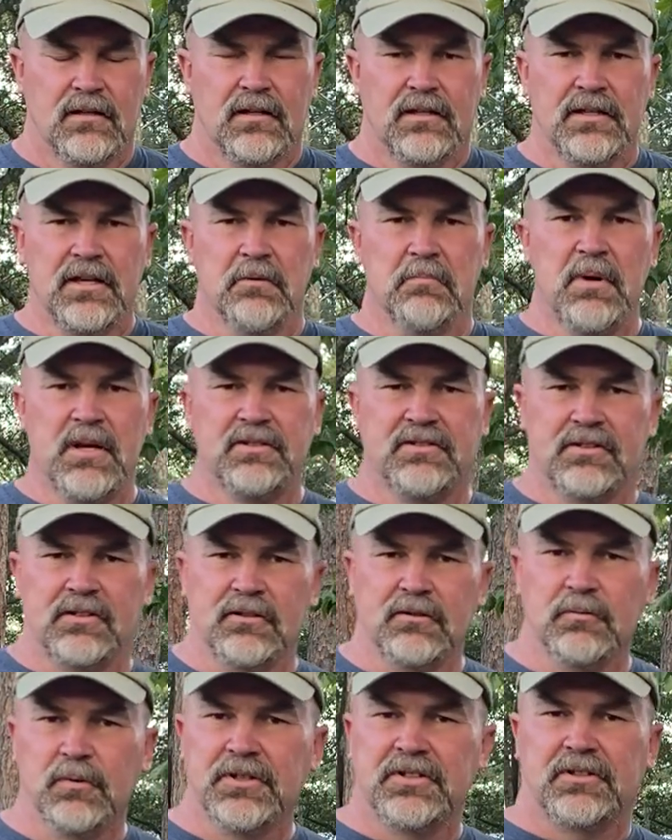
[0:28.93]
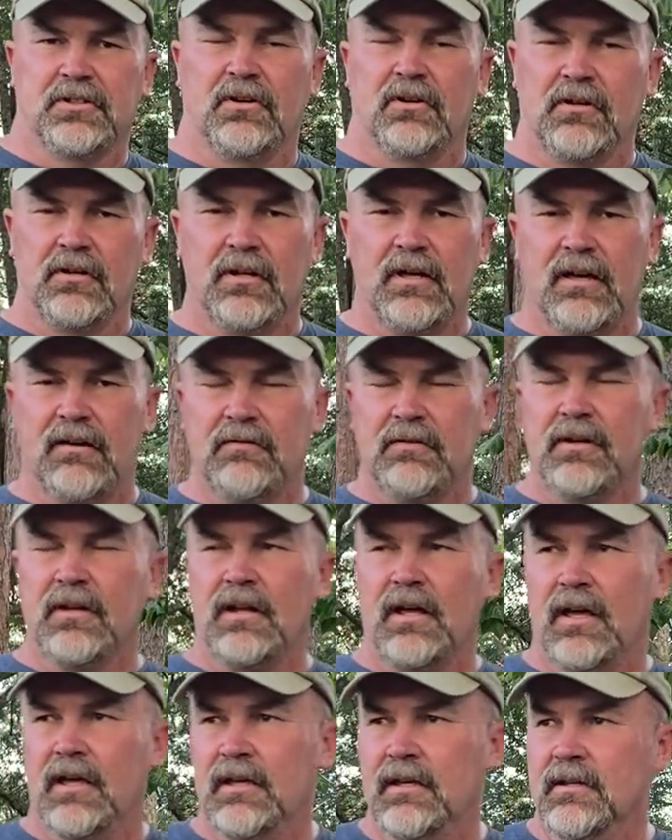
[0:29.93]
Yeah, basically we started having
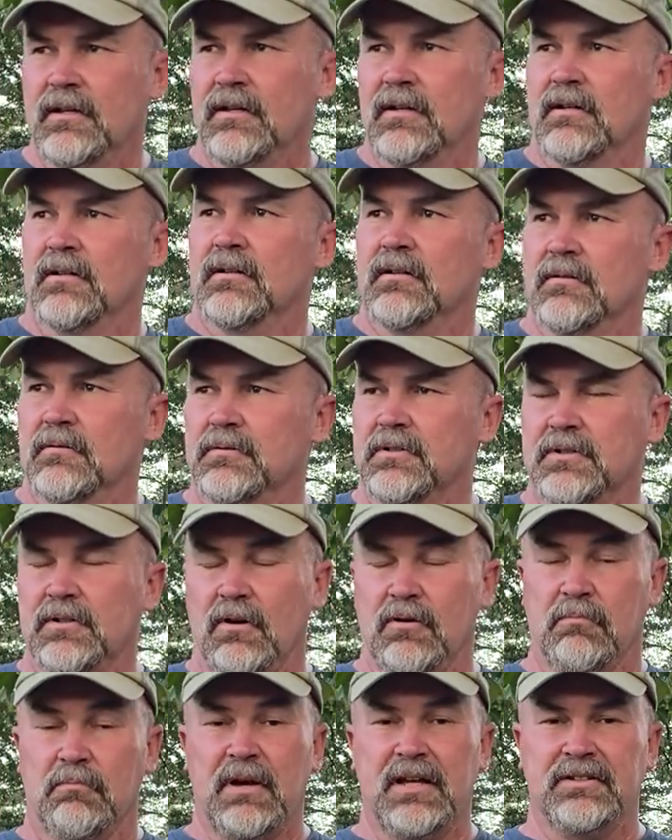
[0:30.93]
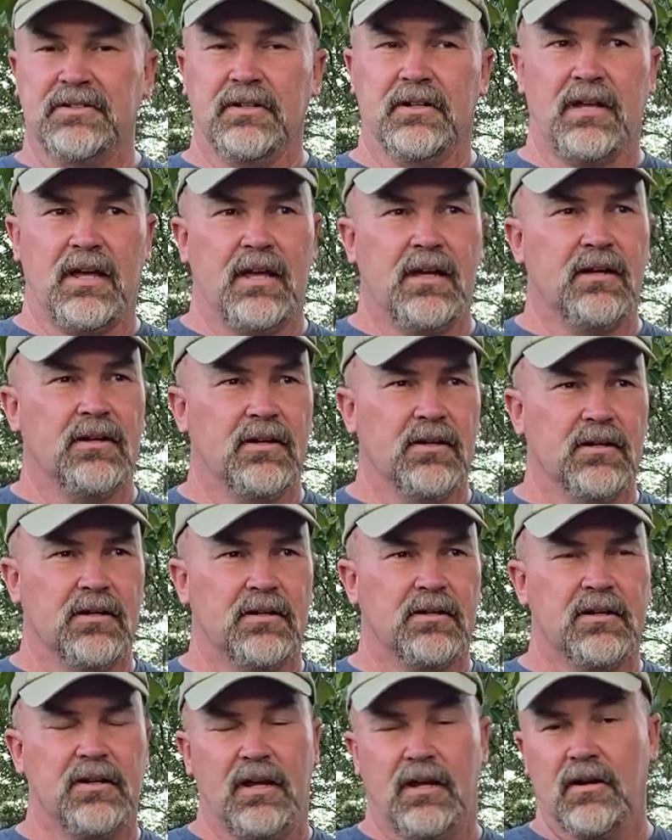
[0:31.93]
it's called a basic
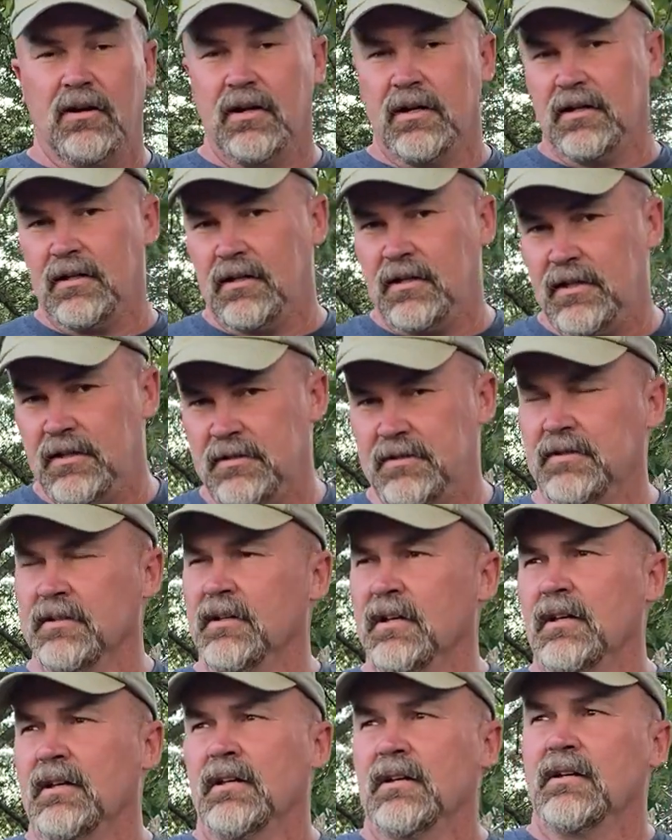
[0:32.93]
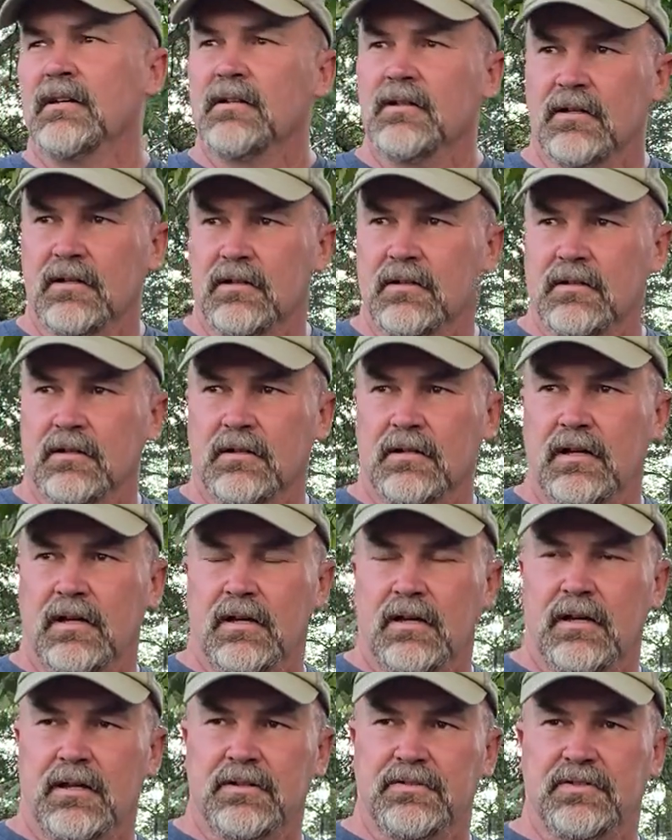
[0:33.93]
handgun carry class.
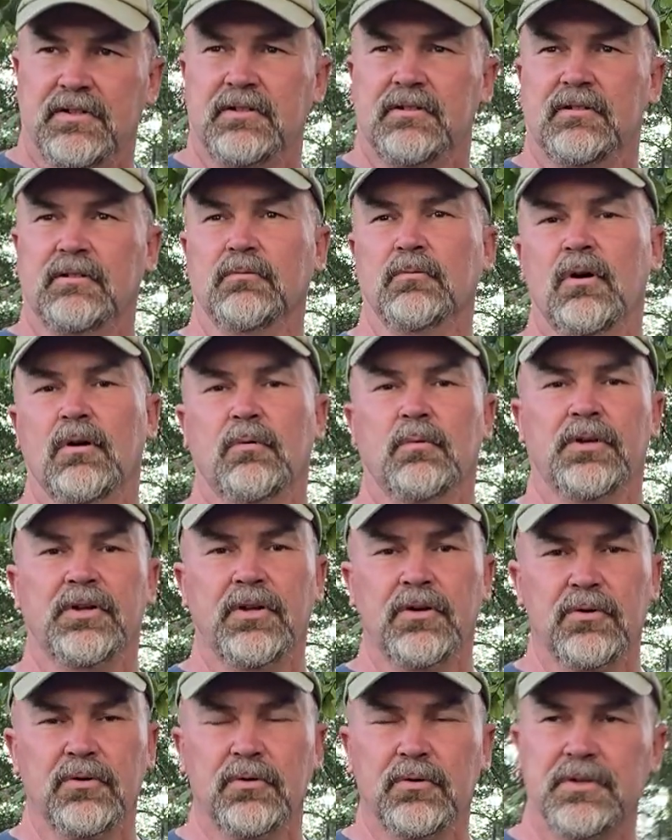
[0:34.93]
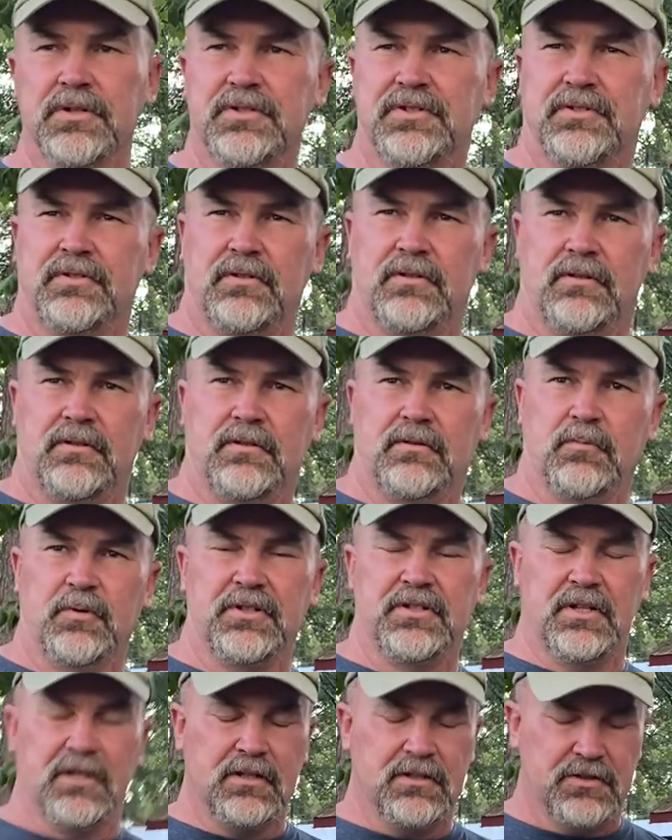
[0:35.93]
And essentially what we do is we
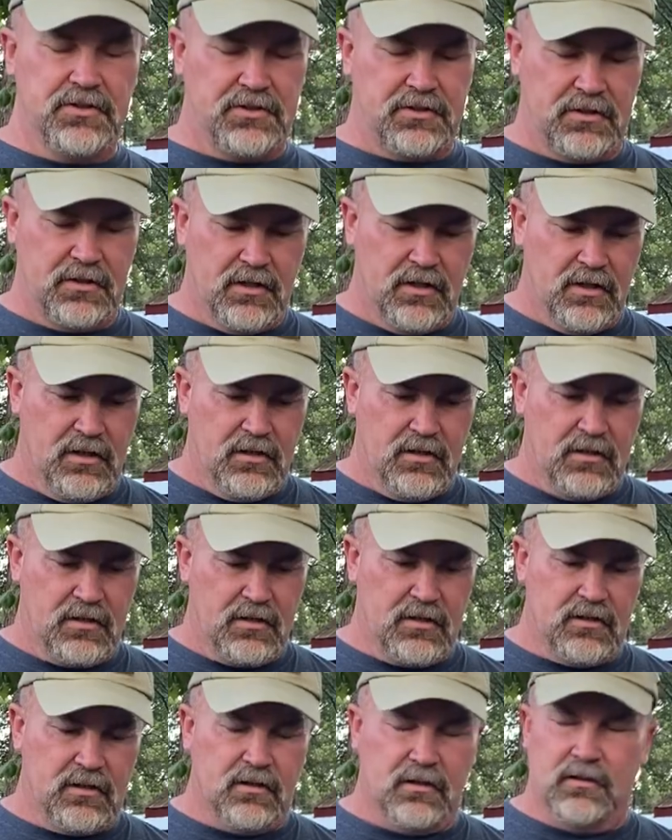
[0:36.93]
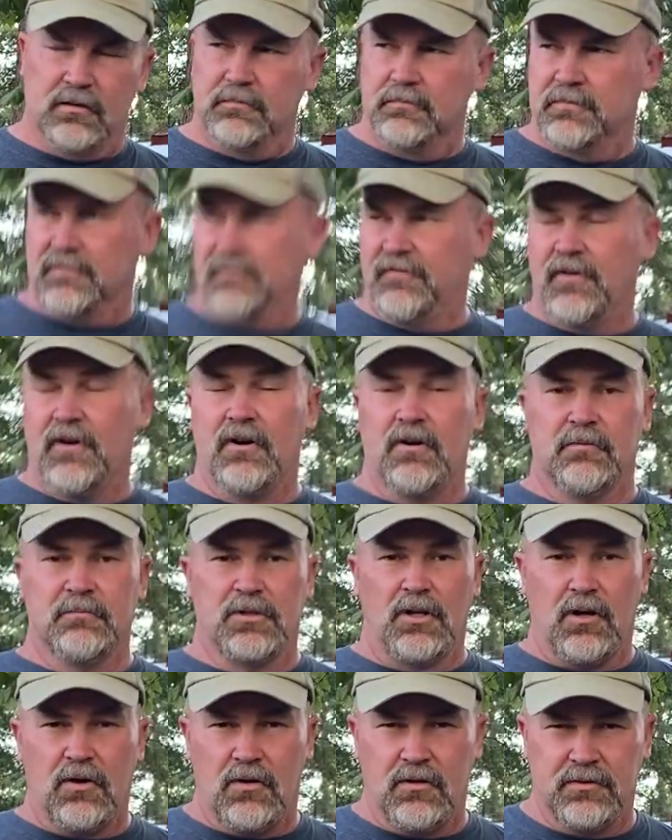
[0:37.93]
teach firearms
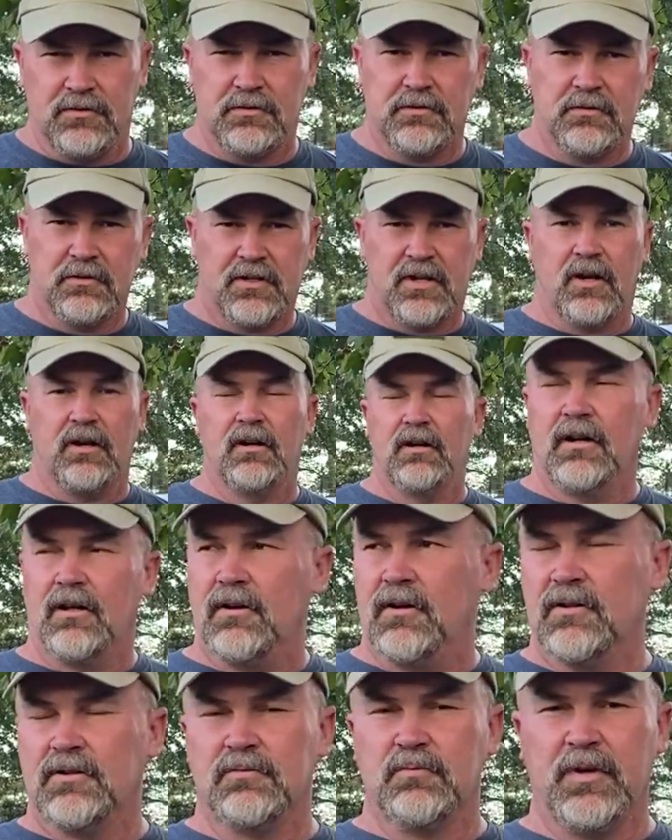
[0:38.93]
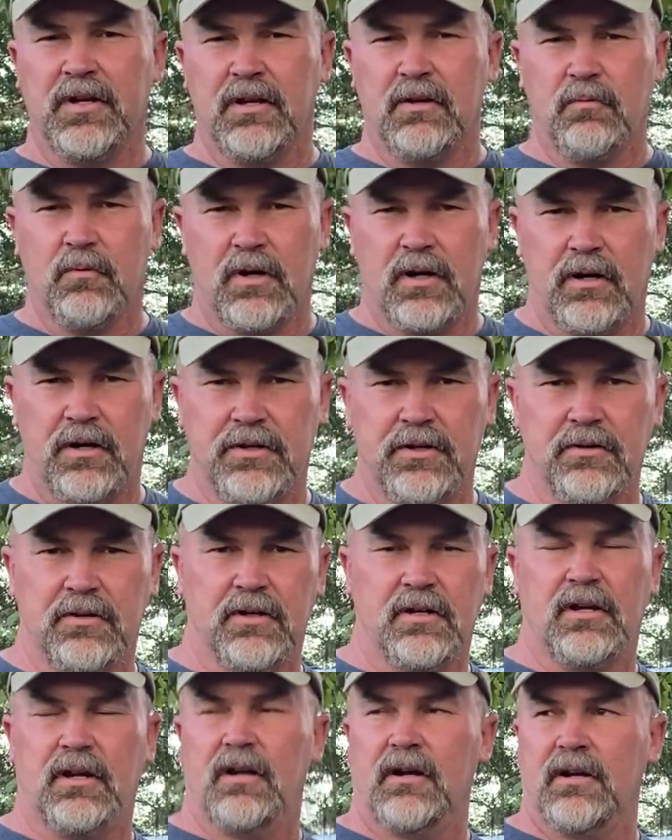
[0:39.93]
laws, carry laws, when and where you can
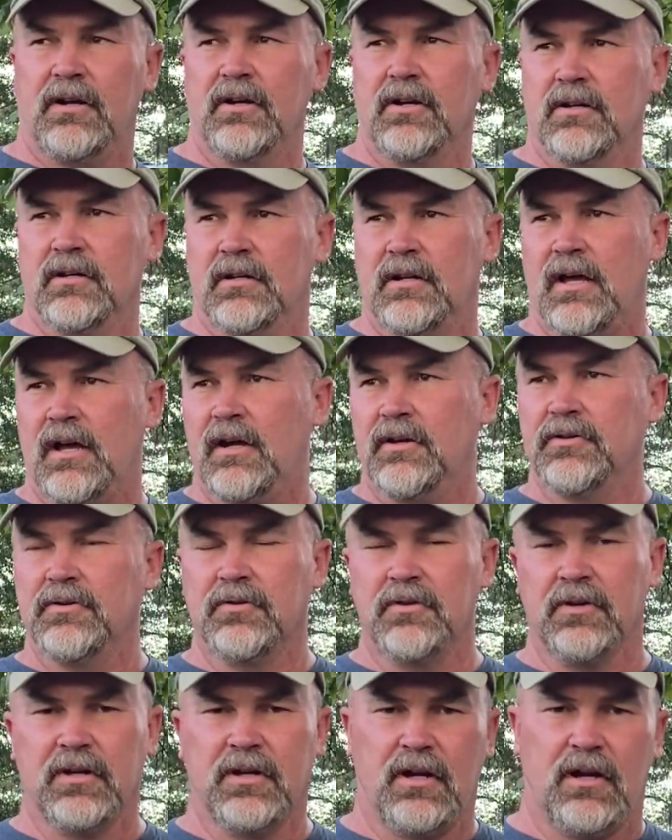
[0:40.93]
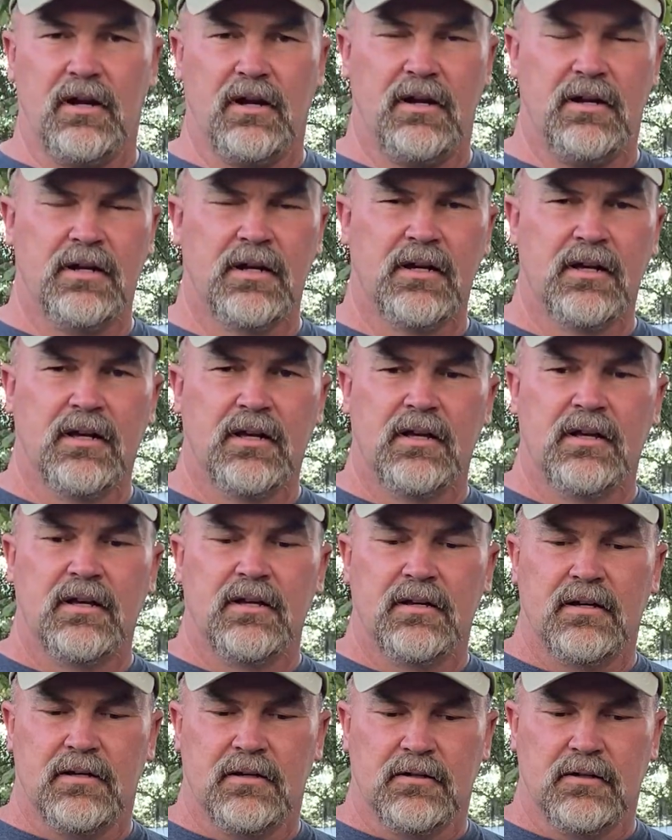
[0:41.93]
carry a gun, how you can carry,
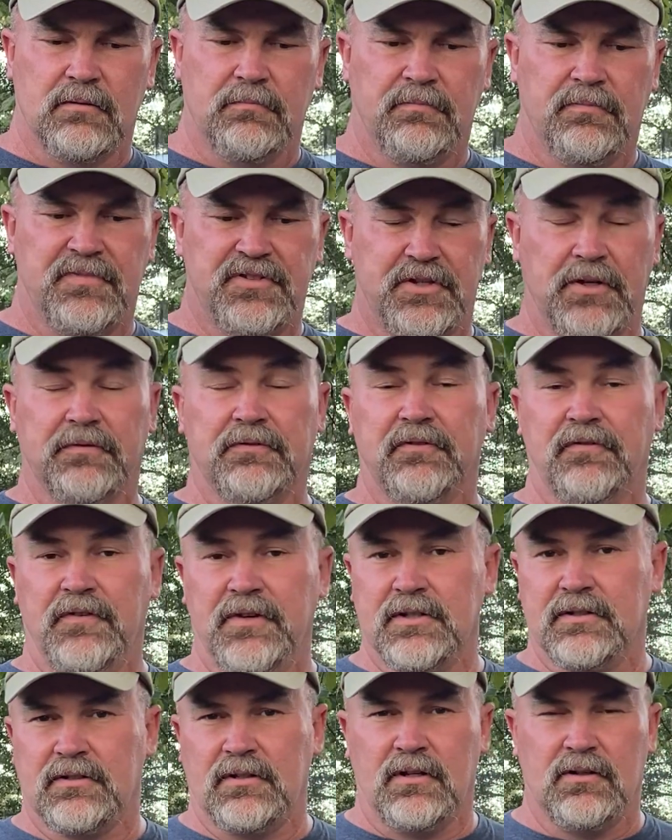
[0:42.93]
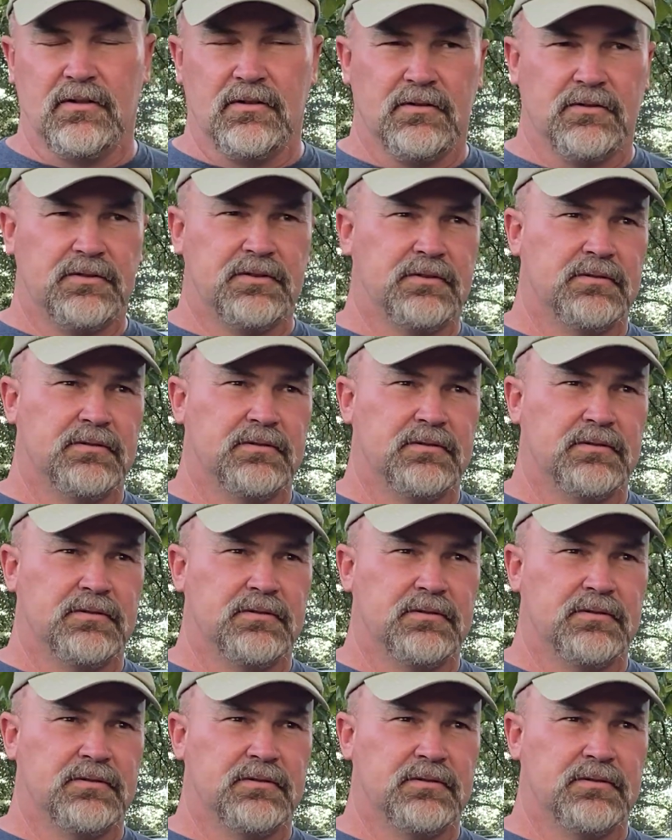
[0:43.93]
self-defense laws,